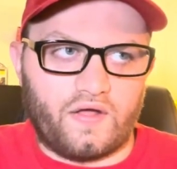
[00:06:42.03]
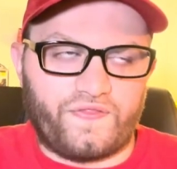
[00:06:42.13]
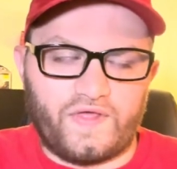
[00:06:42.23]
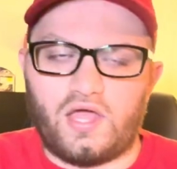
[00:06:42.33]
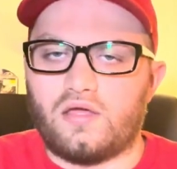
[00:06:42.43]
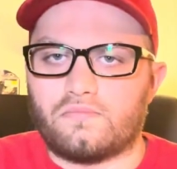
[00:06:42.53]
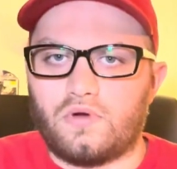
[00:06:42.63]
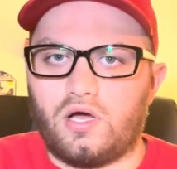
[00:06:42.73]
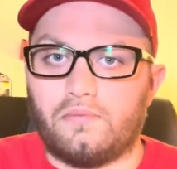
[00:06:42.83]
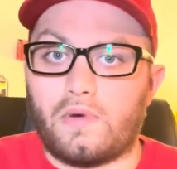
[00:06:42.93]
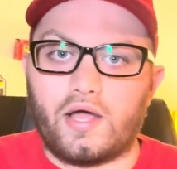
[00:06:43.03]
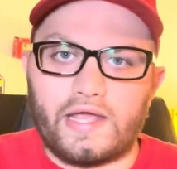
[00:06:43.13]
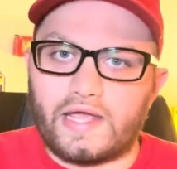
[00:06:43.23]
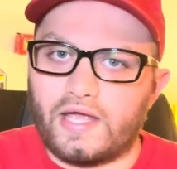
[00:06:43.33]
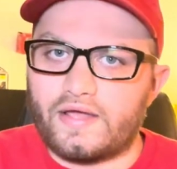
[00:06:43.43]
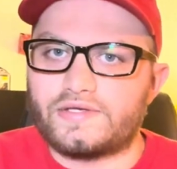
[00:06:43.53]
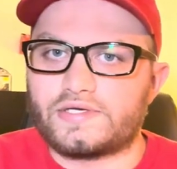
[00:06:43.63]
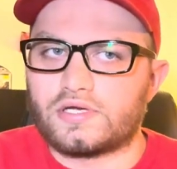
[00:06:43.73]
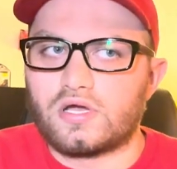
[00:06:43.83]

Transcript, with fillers: a theme, uh, Monkie Kids.